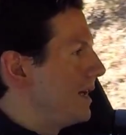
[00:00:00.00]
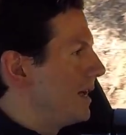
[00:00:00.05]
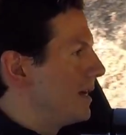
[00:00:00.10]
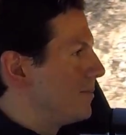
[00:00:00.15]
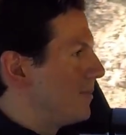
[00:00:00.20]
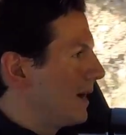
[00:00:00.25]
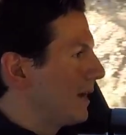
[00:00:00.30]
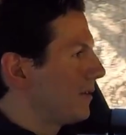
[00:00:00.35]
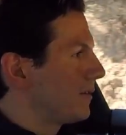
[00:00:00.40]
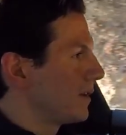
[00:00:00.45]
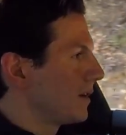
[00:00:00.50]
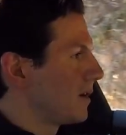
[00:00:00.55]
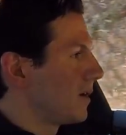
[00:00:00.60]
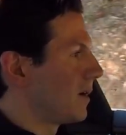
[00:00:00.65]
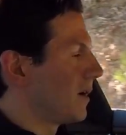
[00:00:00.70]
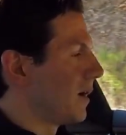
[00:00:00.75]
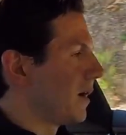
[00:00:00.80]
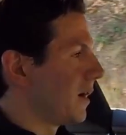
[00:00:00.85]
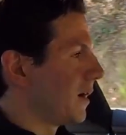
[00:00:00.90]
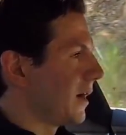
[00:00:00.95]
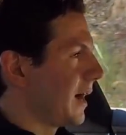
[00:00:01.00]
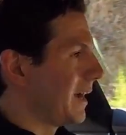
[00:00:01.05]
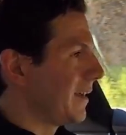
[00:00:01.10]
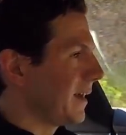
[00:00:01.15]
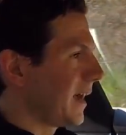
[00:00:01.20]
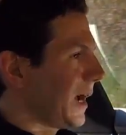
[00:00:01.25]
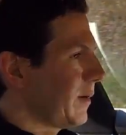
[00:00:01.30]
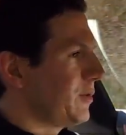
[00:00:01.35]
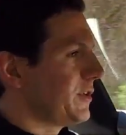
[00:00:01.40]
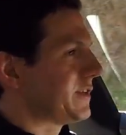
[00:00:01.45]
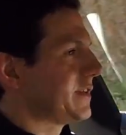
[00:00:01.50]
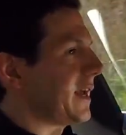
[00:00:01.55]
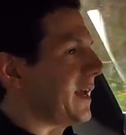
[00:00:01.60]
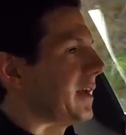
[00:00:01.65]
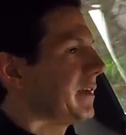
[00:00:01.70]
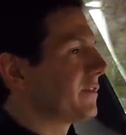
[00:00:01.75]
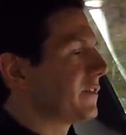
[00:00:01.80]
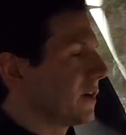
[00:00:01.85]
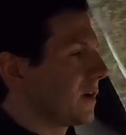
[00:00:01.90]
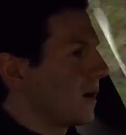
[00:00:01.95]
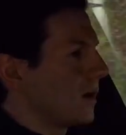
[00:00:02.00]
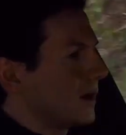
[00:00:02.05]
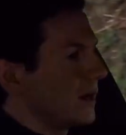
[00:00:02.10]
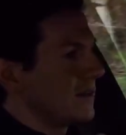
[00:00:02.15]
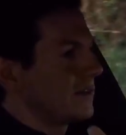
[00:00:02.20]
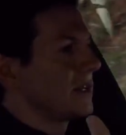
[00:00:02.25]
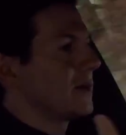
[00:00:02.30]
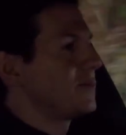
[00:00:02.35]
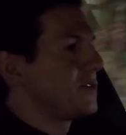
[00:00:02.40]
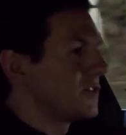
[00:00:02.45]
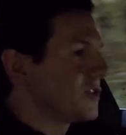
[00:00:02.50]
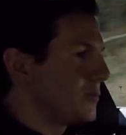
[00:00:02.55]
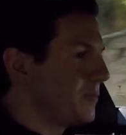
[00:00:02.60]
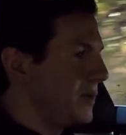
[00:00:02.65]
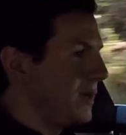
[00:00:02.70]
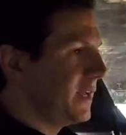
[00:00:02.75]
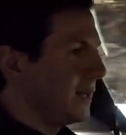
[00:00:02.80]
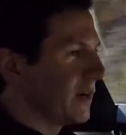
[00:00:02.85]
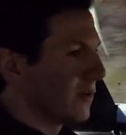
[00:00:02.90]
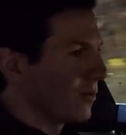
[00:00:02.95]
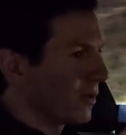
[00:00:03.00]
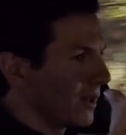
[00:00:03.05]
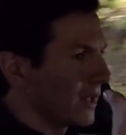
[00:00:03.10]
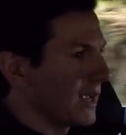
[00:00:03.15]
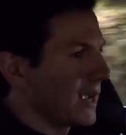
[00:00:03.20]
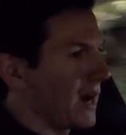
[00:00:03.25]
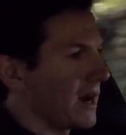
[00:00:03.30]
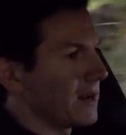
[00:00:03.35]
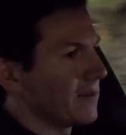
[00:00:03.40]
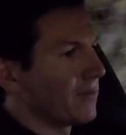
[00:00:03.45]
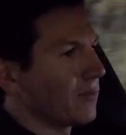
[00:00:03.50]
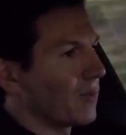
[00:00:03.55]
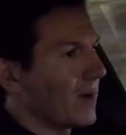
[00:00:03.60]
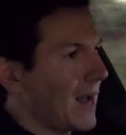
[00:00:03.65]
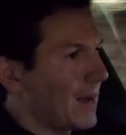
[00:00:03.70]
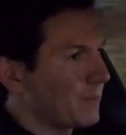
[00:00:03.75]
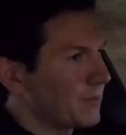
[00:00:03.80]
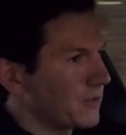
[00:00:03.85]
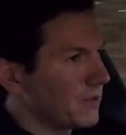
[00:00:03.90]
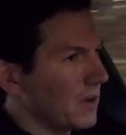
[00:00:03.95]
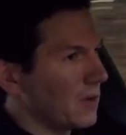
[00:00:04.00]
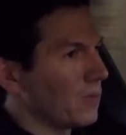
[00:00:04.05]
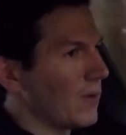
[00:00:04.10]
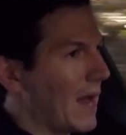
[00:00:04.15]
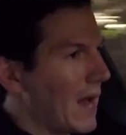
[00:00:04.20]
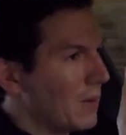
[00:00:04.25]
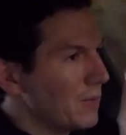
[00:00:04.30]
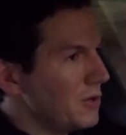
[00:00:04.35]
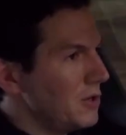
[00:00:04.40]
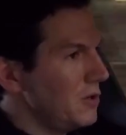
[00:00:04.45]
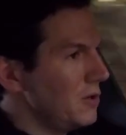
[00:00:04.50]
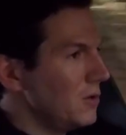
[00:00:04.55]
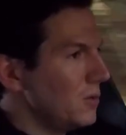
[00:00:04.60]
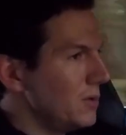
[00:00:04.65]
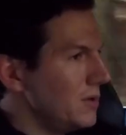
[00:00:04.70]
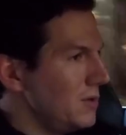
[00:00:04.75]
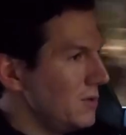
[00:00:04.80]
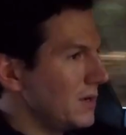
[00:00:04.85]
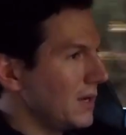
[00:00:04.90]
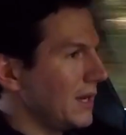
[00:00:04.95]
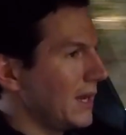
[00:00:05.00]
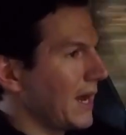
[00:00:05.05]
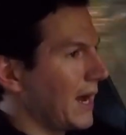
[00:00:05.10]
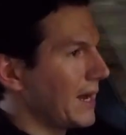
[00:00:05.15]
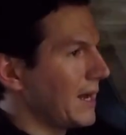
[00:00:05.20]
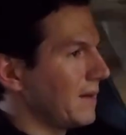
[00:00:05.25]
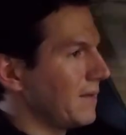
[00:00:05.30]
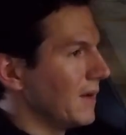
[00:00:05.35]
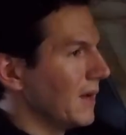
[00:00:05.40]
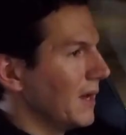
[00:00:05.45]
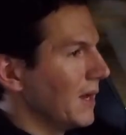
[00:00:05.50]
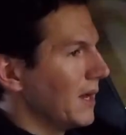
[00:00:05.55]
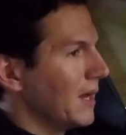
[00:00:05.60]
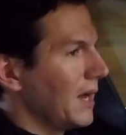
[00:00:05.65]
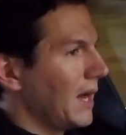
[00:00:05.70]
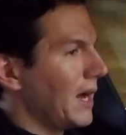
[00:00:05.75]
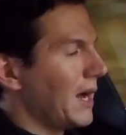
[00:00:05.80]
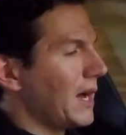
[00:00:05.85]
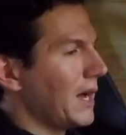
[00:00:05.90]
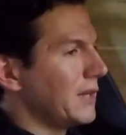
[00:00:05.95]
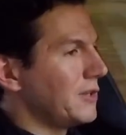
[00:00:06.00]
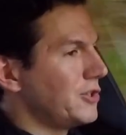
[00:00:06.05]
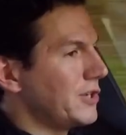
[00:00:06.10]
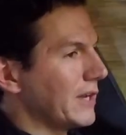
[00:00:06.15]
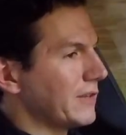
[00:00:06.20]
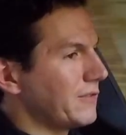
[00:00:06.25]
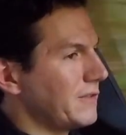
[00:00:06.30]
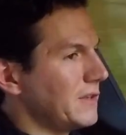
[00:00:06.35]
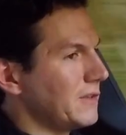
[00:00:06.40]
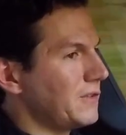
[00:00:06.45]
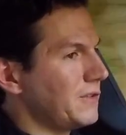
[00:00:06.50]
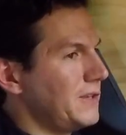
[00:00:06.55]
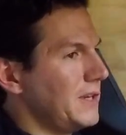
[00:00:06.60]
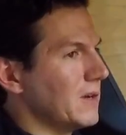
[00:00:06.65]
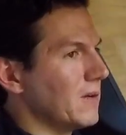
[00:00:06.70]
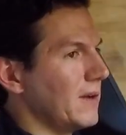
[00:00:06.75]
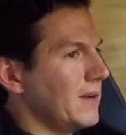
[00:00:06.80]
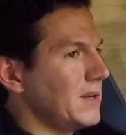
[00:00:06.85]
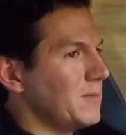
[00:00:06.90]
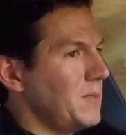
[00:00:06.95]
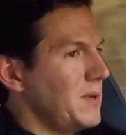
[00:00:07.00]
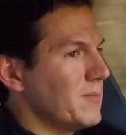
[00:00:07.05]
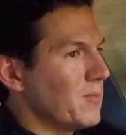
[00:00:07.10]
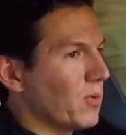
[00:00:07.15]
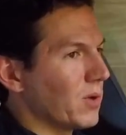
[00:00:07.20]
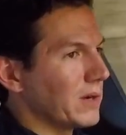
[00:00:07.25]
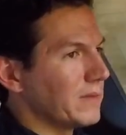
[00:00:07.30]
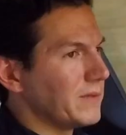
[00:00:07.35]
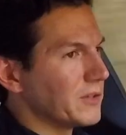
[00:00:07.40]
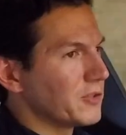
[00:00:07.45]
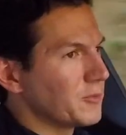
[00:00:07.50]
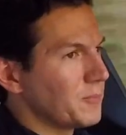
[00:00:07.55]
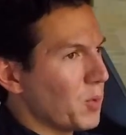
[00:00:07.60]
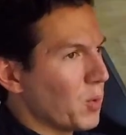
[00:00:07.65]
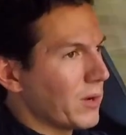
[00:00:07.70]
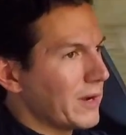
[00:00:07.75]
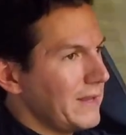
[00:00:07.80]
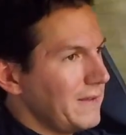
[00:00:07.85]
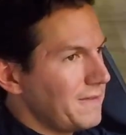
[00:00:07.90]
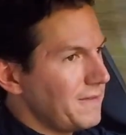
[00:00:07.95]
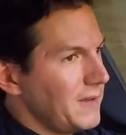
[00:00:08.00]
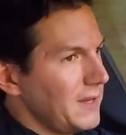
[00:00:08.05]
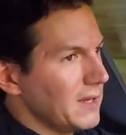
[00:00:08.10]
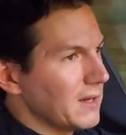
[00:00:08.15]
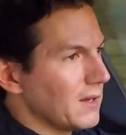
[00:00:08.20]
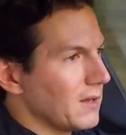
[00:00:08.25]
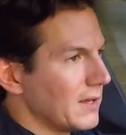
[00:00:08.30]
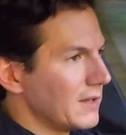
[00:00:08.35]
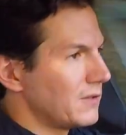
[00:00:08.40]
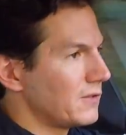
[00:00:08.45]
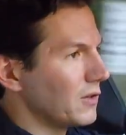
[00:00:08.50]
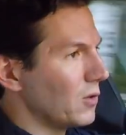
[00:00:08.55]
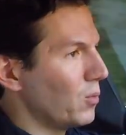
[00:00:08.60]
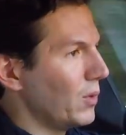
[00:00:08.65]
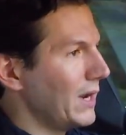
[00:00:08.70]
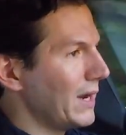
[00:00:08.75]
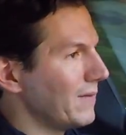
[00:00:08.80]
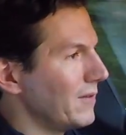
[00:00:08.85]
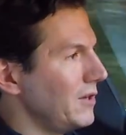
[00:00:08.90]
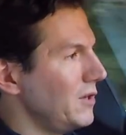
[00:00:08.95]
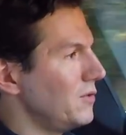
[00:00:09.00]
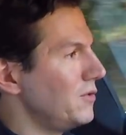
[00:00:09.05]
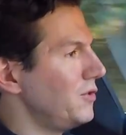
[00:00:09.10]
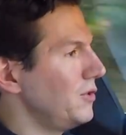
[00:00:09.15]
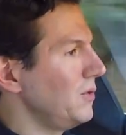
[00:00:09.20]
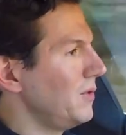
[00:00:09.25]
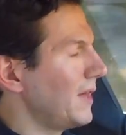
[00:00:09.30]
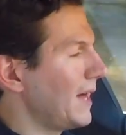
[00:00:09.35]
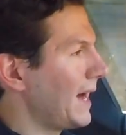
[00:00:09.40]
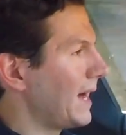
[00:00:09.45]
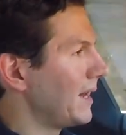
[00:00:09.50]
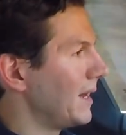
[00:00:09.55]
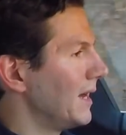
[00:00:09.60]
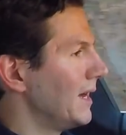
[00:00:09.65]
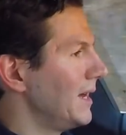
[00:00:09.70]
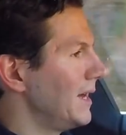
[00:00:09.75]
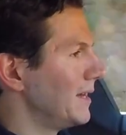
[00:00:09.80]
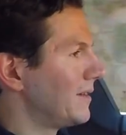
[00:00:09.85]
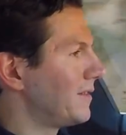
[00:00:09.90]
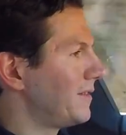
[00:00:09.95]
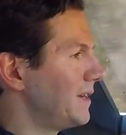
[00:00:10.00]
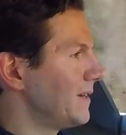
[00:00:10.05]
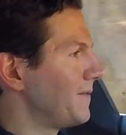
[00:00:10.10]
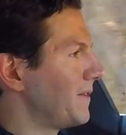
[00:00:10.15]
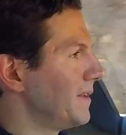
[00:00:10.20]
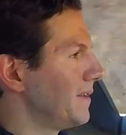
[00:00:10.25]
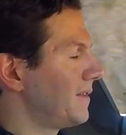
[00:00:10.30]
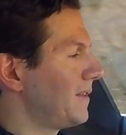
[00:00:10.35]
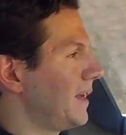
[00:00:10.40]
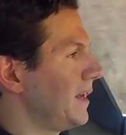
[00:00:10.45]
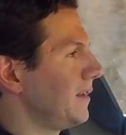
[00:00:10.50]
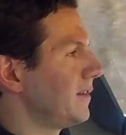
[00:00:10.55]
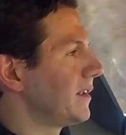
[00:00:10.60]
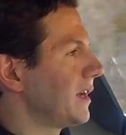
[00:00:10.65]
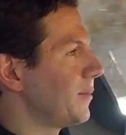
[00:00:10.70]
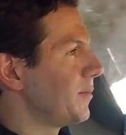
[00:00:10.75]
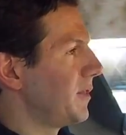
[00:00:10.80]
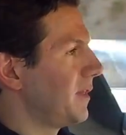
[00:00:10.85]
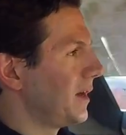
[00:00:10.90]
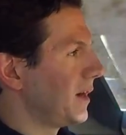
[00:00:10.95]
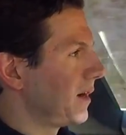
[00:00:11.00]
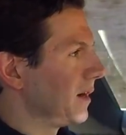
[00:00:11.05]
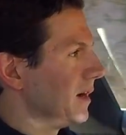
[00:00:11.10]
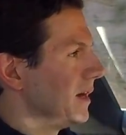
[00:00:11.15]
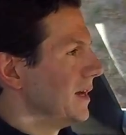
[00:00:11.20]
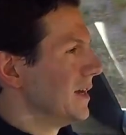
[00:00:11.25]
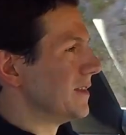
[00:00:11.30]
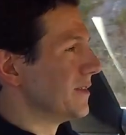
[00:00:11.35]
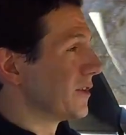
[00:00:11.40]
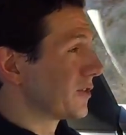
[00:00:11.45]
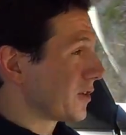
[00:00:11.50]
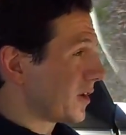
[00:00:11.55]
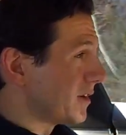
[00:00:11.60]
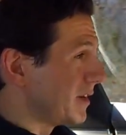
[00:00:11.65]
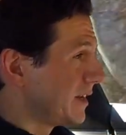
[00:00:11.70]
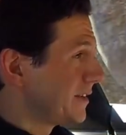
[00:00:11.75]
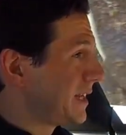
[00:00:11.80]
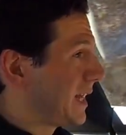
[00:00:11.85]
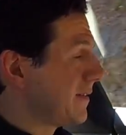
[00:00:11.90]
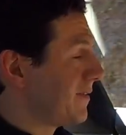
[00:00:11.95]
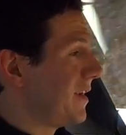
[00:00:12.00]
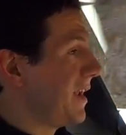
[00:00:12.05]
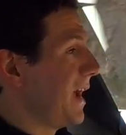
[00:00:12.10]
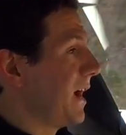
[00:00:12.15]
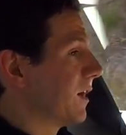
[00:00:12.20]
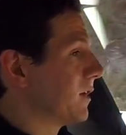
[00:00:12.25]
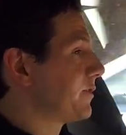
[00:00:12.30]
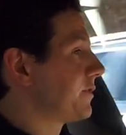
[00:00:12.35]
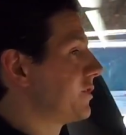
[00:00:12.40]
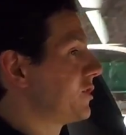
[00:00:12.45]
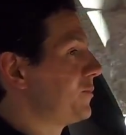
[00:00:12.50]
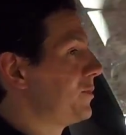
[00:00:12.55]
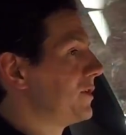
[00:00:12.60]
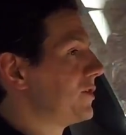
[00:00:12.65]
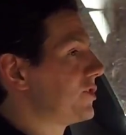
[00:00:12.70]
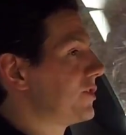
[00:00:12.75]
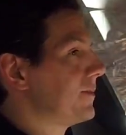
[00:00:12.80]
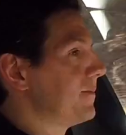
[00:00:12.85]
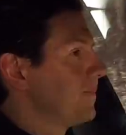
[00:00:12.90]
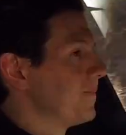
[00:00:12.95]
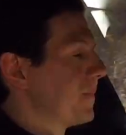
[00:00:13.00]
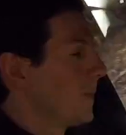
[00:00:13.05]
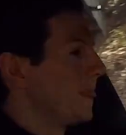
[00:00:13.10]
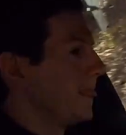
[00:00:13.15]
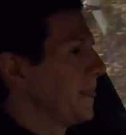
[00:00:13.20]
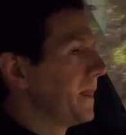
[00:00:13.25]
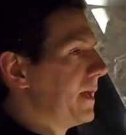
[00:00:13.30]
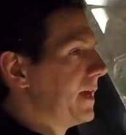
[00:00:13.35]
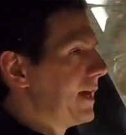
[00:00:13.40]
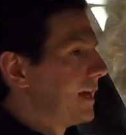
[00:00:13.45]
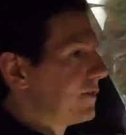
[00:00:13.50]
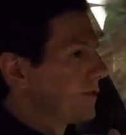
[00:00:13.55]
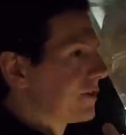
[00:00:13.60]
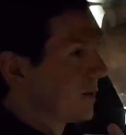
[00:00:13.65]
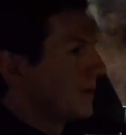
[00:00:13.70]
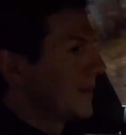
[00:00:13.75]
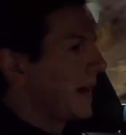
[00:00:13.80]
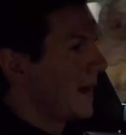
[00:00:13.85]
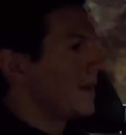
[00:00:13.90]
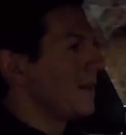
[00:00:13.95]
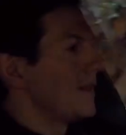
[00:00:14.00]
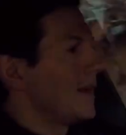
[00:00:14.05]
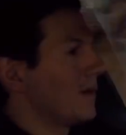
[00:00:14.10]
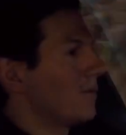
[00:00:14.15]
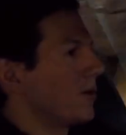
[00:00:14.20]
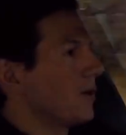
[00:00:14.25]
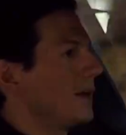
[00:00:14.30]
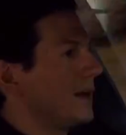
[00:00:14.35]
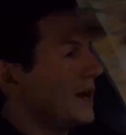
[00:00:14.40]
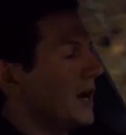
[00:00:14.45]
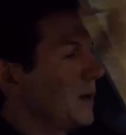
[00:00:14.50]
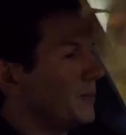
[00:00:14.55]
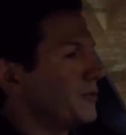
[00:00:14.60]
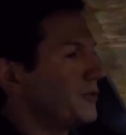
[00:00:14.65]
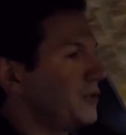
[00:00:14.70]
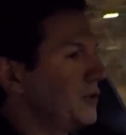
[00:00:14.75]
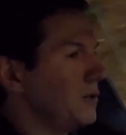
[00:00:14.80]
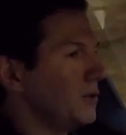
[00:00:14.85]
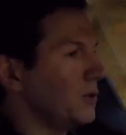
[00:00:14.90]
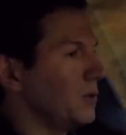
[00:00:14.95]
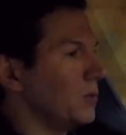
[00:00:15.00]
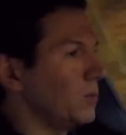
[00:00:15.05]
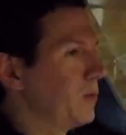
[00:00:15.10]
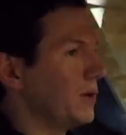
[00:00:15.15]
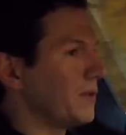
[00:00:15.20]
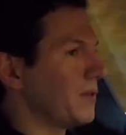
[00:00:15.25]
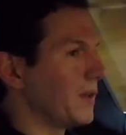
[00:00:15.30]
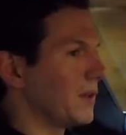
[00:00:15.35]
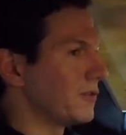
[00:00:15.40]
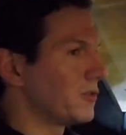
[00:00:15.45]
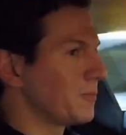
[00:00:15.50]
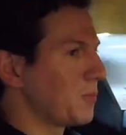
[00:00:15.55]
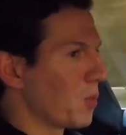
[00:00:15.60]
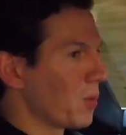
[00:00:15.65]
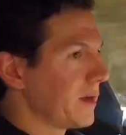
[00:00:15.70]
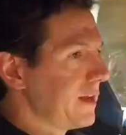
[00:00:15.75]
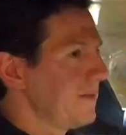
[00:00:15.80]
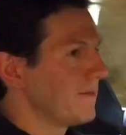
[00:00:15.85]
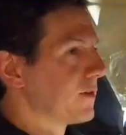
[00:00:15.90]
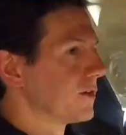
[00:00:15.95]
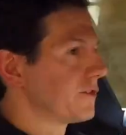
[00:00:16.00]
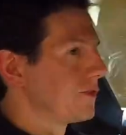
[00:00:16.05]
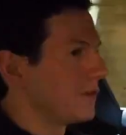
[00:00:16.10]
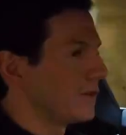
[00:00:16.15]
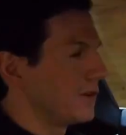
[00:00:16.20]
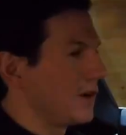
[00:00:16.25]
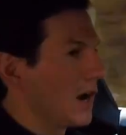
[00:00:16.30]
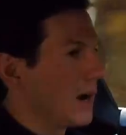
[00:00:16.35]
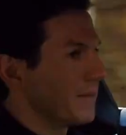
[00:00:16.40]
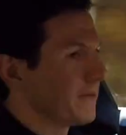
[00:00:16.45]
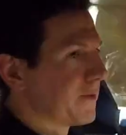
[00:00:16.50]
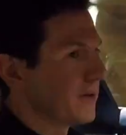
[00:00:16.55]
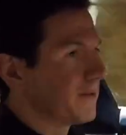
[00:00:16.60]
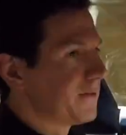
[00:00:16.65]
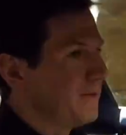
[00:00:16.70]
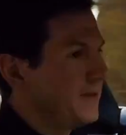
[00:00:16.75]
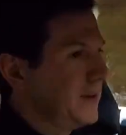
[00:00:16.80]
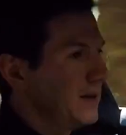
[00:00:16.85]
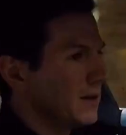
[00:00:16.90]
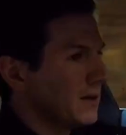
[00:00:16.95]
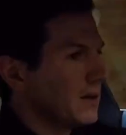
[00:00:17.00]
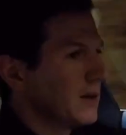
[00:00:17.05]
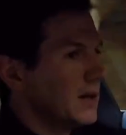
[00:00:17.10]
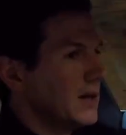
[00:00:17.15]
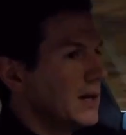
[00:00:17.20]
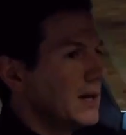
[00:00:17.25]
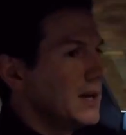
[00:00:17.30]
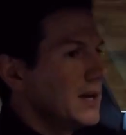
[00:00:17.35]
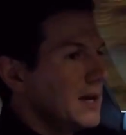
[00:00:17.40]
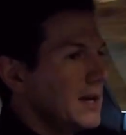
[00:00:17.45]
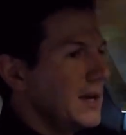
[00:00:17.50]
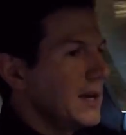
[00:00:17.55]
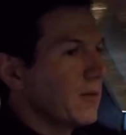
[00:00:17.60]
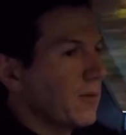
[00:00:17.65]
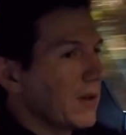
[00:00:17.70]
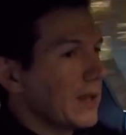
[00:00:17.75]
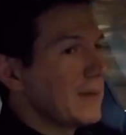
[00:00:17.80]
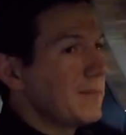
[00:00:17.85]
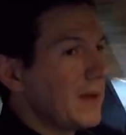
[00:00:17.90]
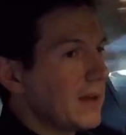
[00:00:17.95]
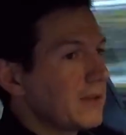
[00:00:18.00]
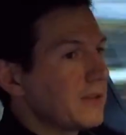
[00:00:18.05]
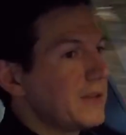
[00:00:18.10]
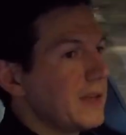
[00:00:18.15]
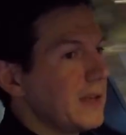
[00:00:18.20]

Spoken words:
It makes the car, I would say as the car gets up to speed, it really kind of wraps around you, and you can kind of adjust the steering to be more of a sporty feel, and so whenever you do that, it stiffens things up there. This car does have an air suspension, and so that really helps too with a sporty versus comfort feel. It really makes